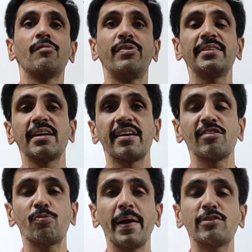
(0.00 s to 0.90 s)
with
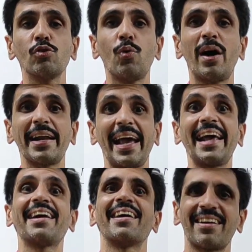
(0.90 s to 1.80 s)
respect to what
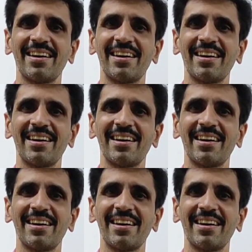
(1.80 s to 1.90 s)
error.